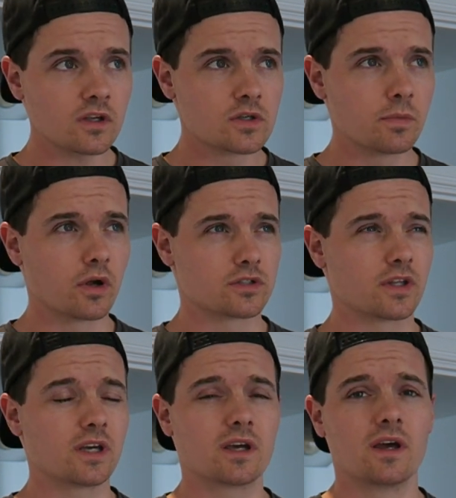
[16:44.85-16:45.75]
To be honest, I
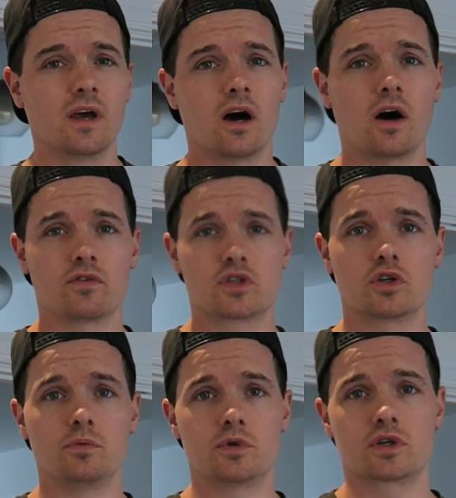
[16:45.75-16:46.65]
think half a
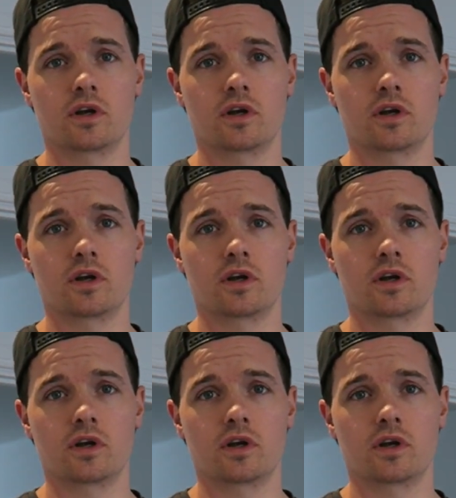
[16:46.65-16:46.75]
scoop just